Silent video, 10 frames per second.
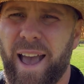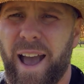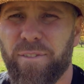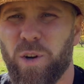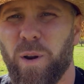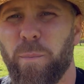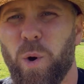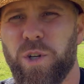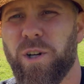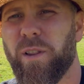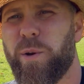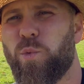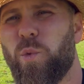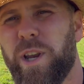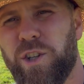after an emotionally
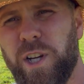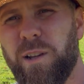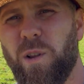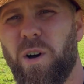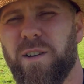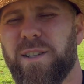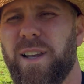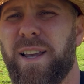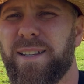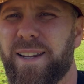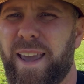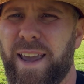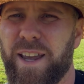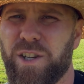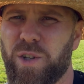wrenching loss to
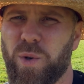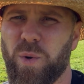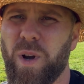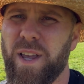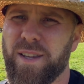KSU,